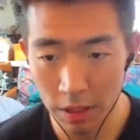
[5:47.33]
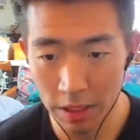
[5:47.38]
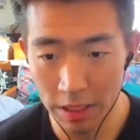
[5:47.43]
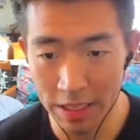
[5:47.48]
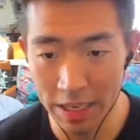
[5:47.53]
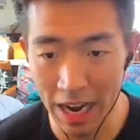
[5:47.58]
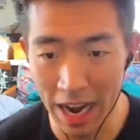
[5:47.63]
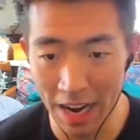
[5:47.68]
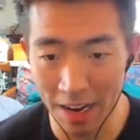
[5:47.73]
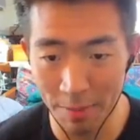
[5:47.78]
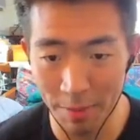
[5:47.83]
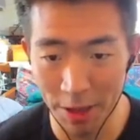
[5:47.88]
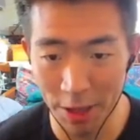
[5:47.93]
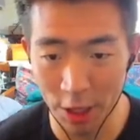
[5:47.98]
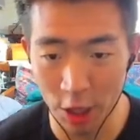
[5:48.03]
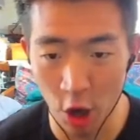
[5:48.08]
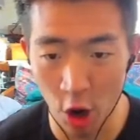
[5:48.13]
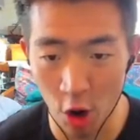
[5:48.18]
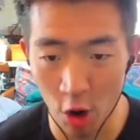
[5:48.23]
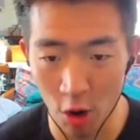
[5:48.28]
Got him on
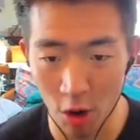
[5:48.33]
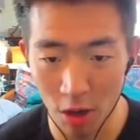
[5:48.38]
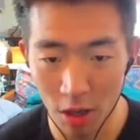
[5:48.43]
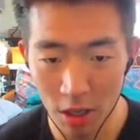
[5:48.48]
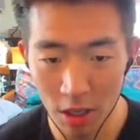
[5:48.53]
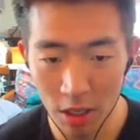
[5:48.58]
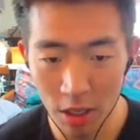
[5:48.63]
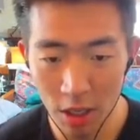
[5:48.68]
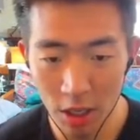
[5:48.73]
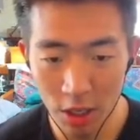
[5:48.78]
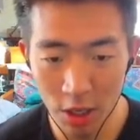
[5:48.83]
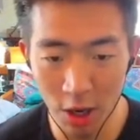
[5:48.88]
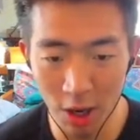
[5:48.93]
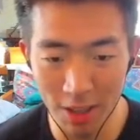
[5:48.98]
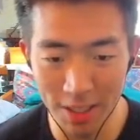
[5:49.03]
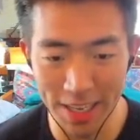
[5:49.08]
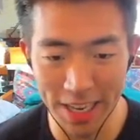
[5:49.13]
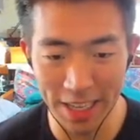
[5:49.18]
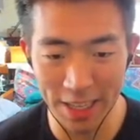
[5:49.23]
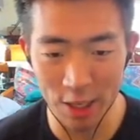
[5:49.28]
the curl.
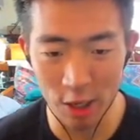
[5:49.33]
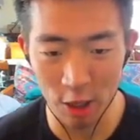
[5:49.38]
Curl's got the